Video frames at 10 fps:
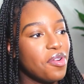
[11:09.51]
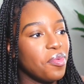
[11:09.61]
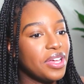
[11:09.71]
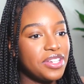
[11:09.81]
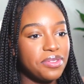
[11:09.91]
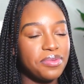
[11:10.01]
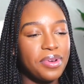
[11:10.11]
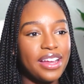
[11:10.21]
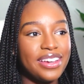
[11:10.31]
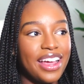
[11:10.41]
which
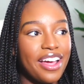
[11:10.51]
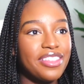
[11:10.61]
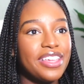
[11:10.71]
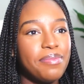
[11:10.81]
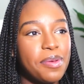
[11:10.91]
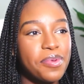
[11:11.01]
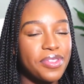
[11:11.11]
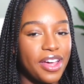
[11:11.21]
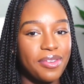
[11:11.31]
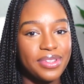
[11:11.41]
I think people
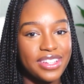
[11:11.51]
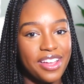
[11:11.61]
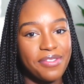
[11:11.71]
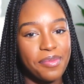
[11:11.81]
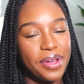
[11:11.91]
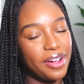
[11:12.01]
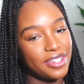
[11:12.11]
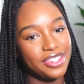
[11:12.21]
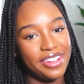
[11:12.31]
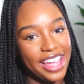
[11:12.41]
thought it was clever but
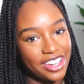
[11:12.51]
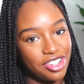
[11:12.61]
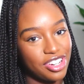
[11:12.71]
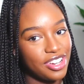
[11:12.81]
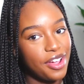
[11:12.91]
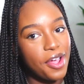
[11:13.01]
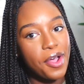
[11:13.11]
also extra,